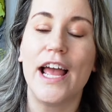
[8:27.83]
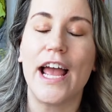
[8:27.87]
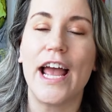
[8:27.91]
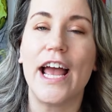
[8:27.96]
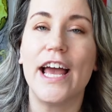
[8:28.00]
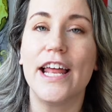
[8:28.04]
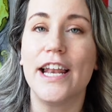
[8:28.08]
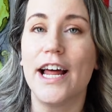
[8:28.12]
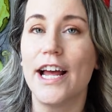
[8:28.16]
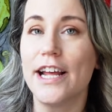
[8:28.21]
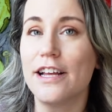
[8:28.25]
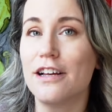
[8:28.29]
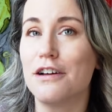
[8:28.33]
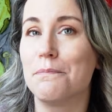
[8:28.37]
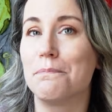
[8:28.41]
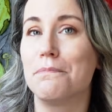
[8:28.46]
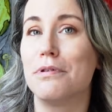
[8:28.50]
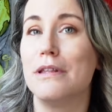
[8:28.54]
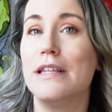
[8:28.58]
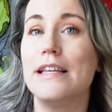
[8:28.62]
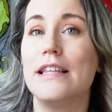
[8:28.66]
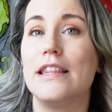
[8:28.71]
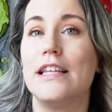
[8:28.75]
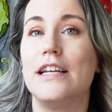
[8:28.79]
And I
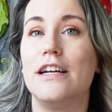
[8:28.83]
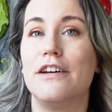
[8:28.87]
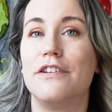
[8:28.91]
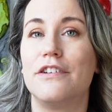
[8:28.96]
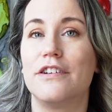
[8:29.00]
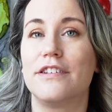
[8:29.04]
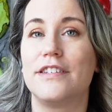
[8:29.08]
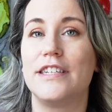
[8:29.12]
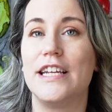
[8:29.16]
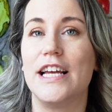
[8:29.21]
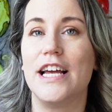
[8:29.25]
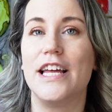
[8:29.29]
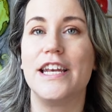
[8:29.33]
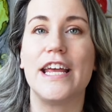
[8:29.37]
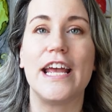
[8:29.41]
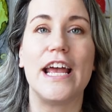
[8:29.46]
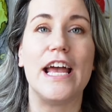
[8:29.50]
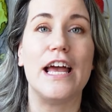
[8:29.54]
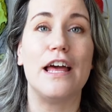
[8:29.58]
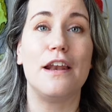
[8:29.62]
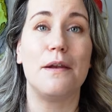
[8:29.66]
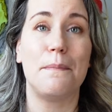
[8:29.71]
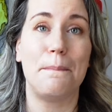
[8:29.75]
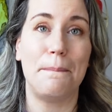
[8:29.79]
completely understand
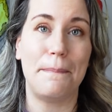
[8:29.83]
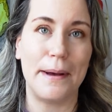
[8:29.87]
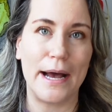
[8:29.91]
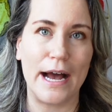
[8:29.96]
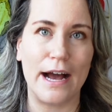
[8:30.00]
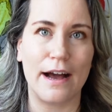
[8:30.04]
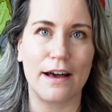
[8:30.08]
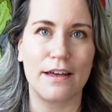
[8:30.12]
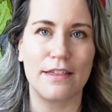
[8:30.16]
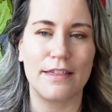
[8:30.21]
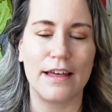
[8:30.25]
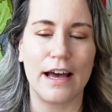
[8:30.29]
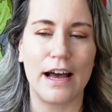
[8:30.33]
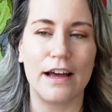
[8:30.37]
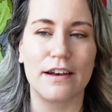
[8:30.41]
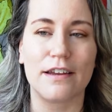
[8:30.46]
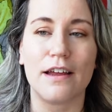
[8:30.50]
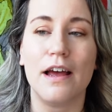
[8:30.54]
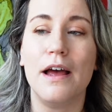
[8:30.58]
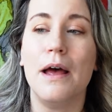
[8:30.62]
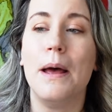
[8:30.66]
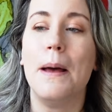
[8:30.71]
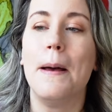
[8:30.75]
and back that.